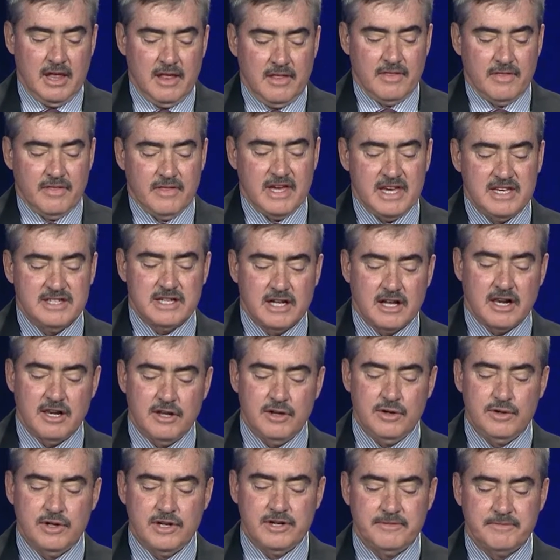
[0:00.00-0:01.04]
These
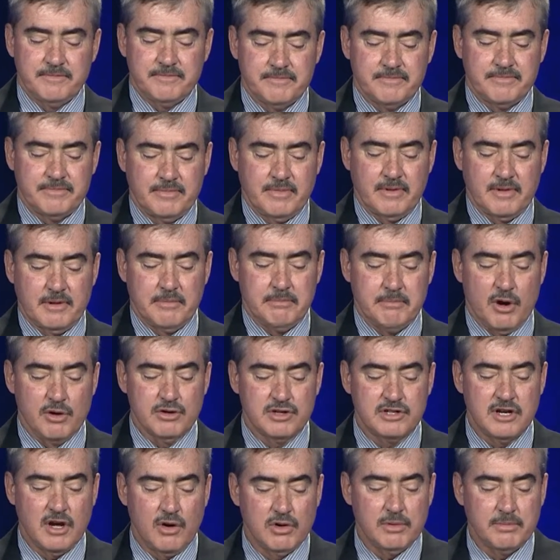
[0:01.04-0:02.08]
included, most
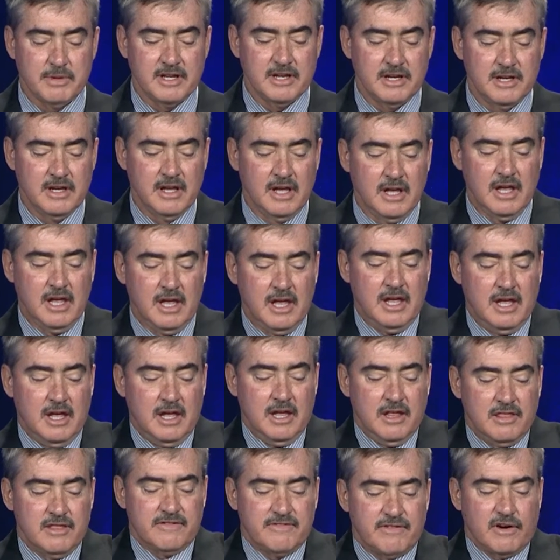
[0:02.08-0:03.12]
notably,
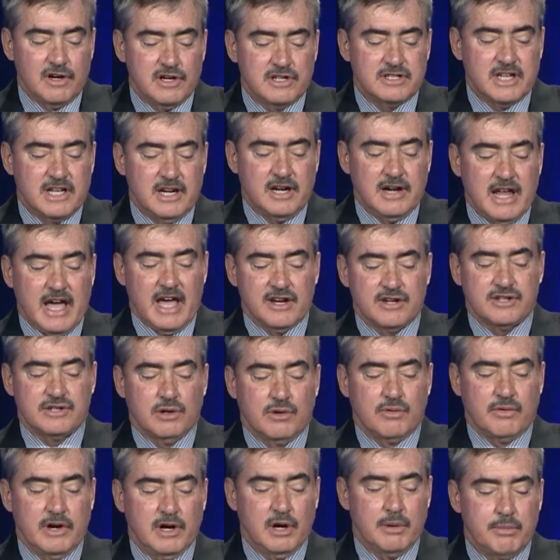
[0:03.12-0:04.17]
the first international
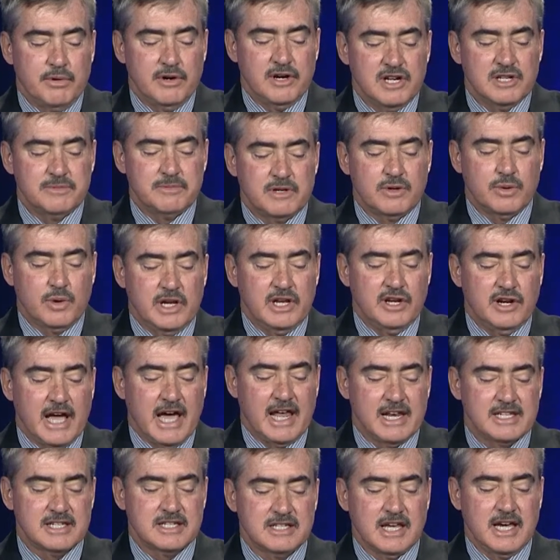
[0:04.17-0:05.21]
rail bridge between the
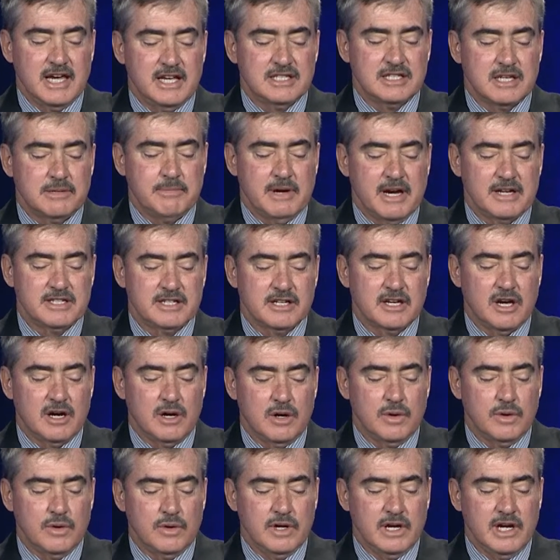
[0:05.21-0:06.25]
United States and
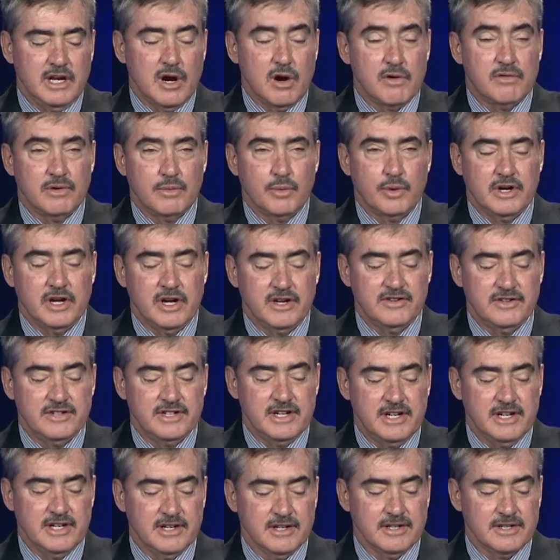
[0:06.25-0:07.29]
Mexico in over 100
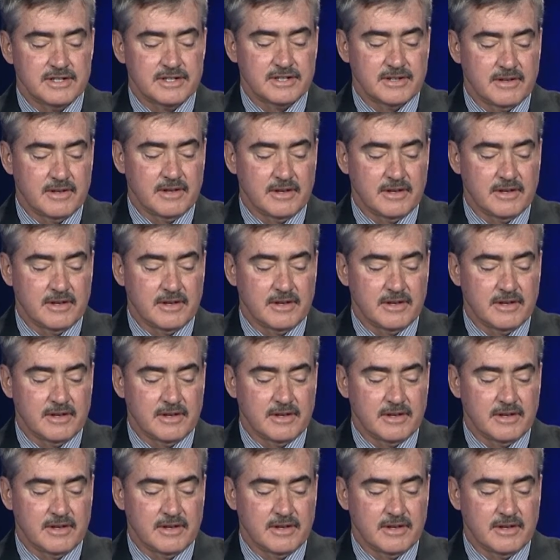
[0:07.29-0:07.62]
years.